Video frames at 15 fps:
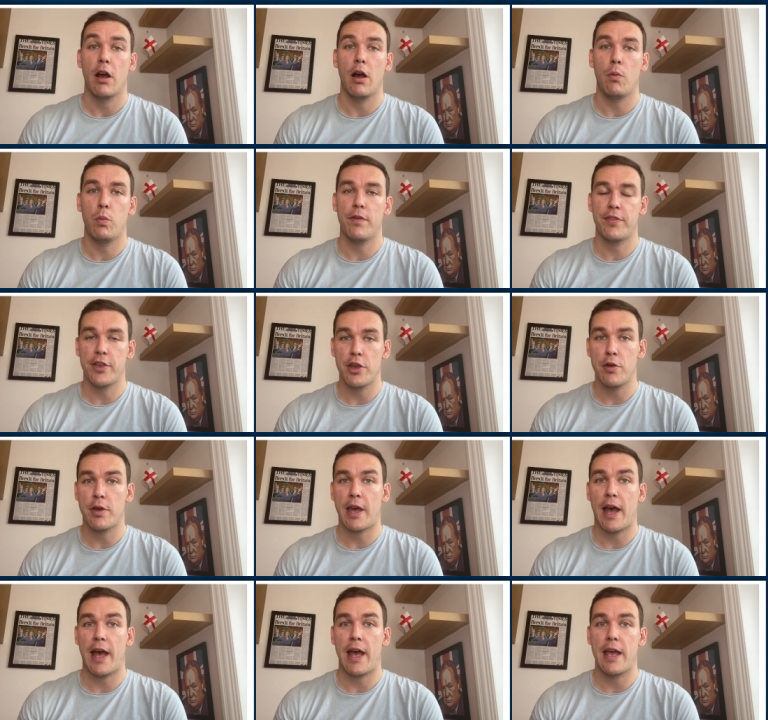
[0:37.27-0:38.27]
with the
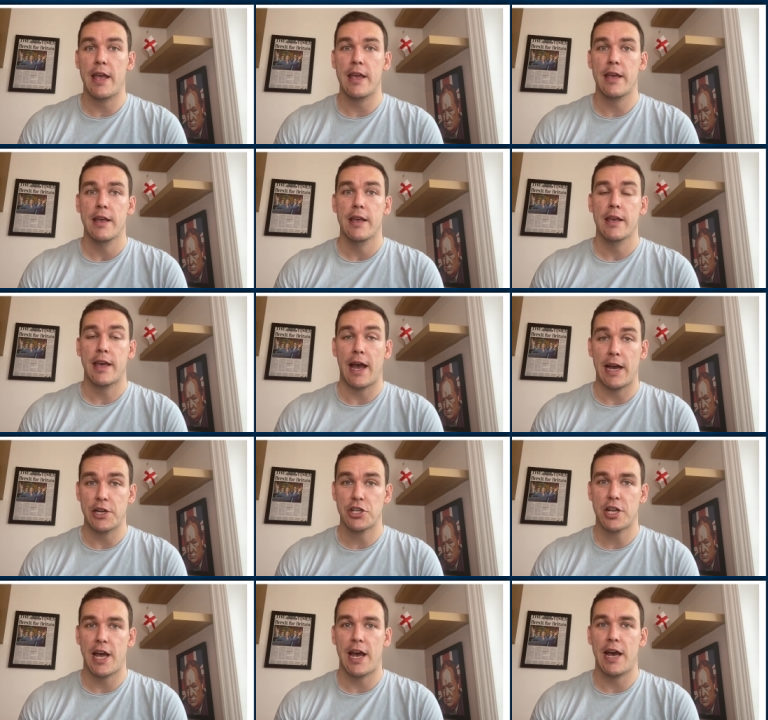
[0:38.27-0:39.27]
UK
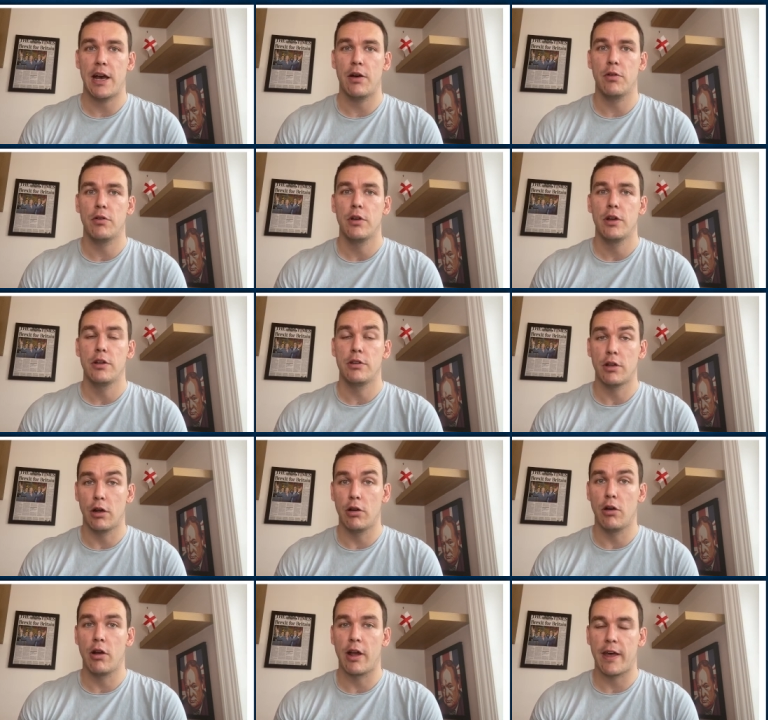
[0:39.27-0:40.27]
cash cow no
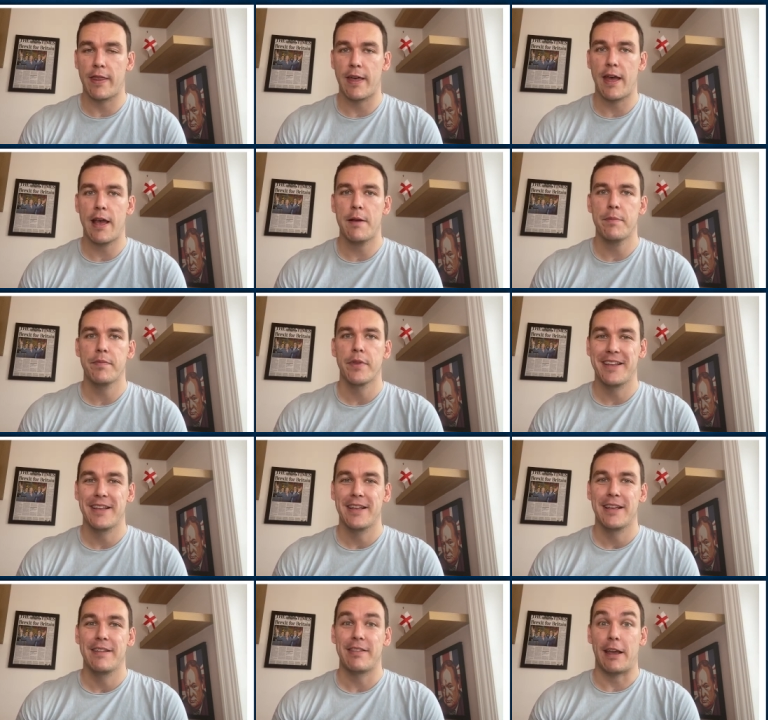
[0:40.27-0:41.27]
longer there.
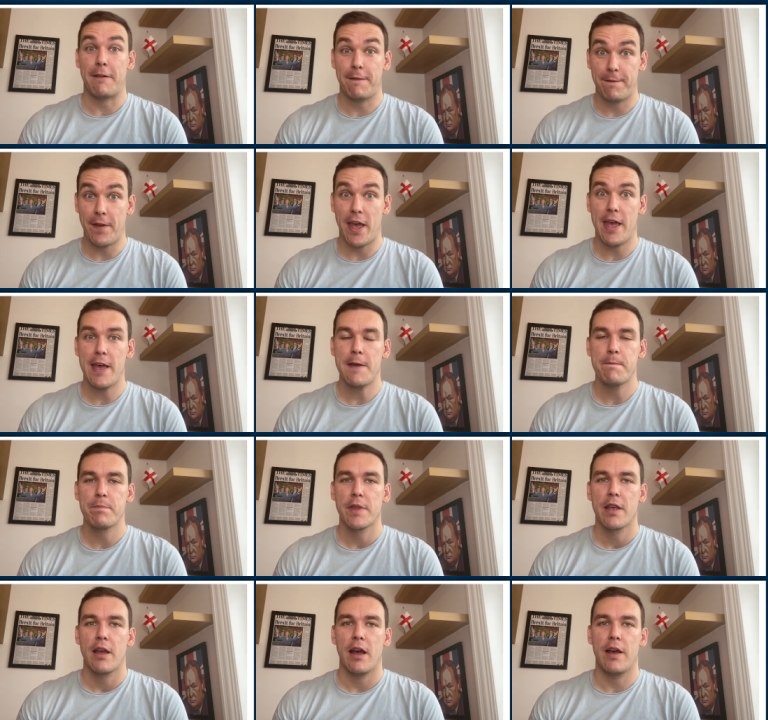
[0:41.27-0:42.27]
They fear
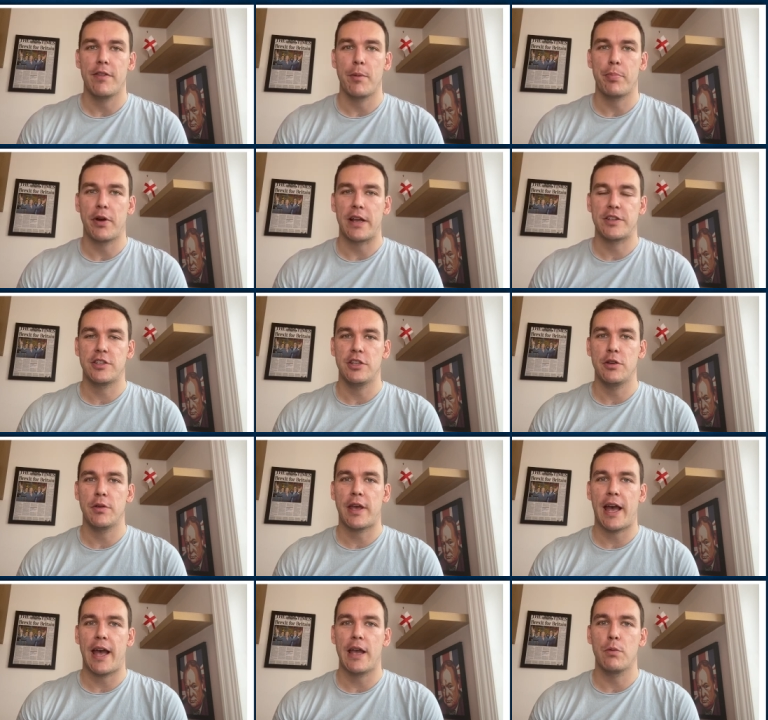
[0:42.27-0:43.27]
that Brexit
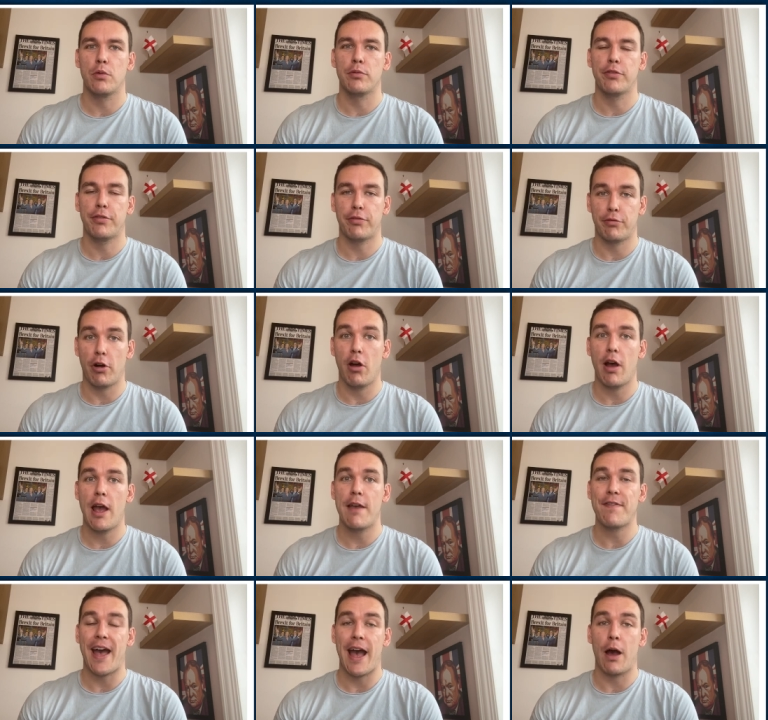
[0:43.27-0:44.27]
UK will
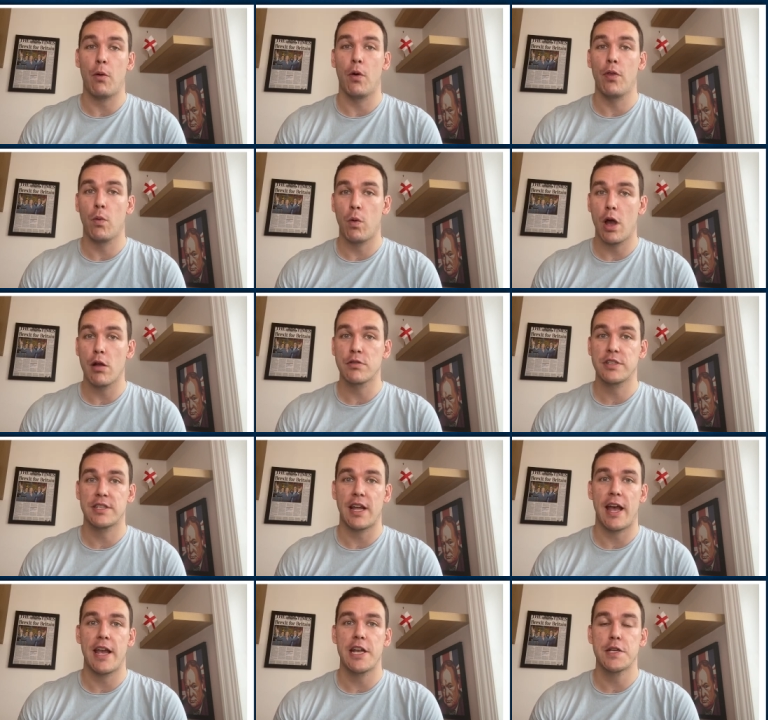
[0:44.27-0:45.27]
thrive out on the world
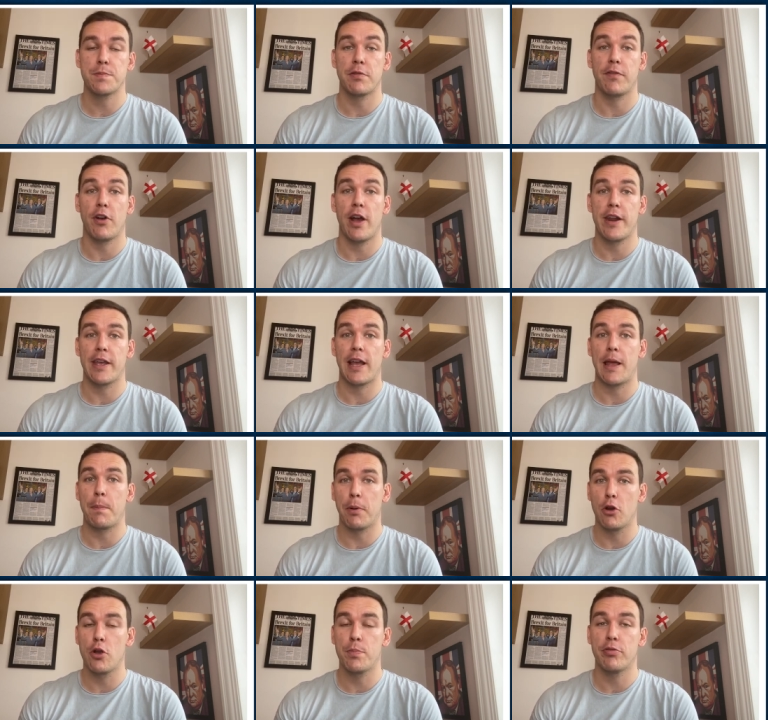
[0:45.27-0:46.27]
stage, providing a
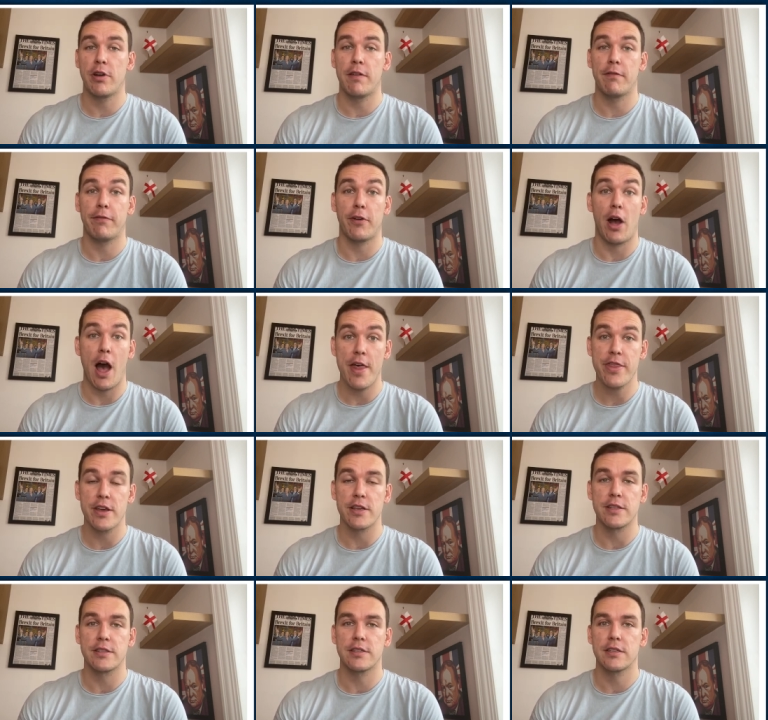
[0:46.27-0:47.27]
blueprint for
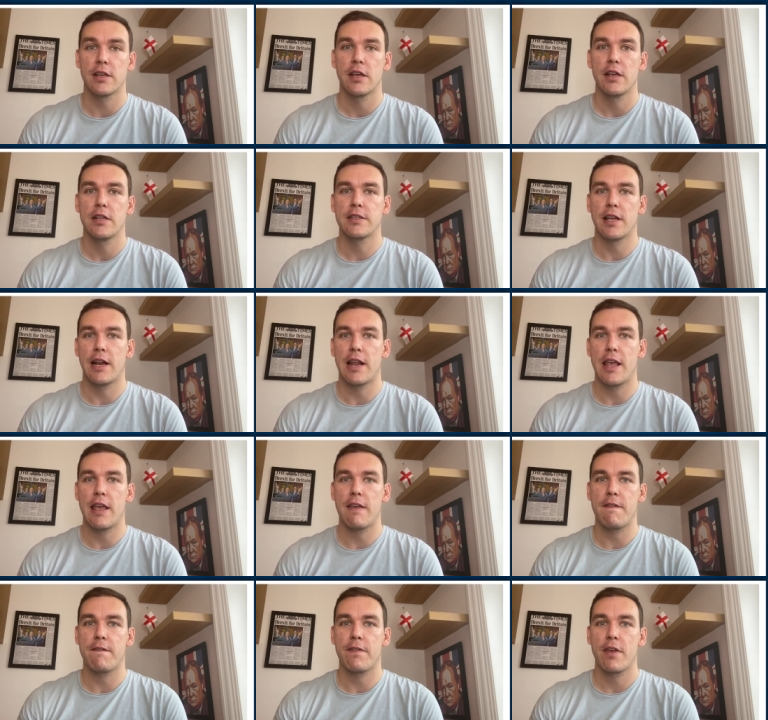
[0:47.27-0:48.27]
others to
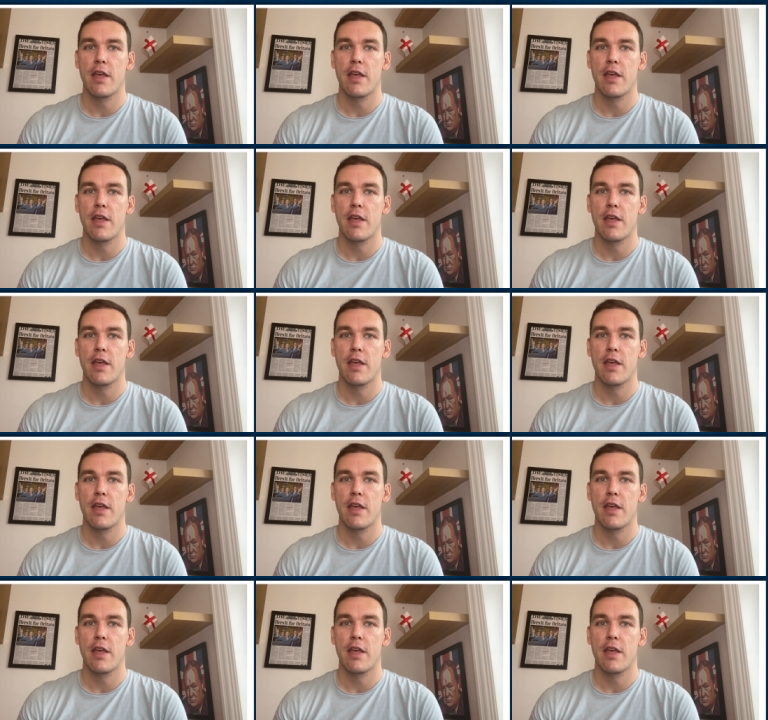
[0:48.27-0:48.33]
leave